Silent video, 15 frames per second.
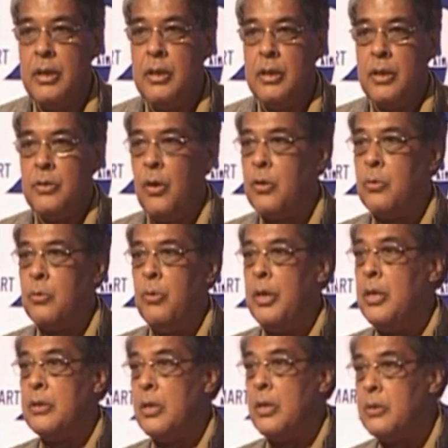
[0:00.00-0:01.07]
he does not know
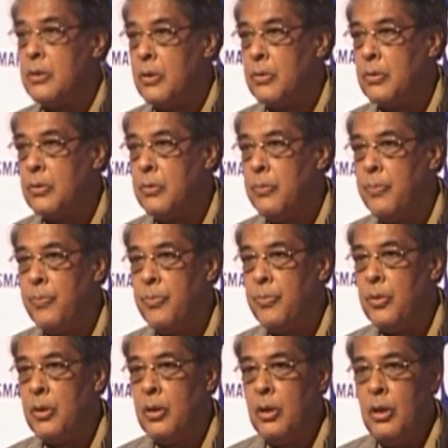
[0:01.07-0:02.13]
any Sanskrit.
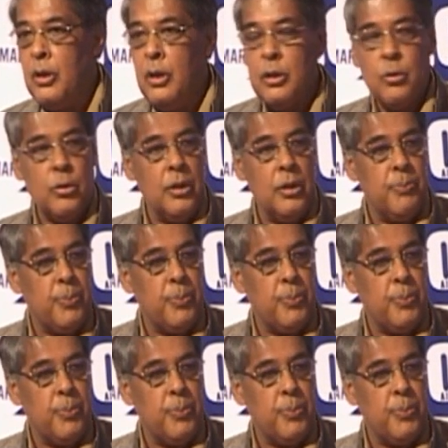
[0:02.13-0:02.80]
So the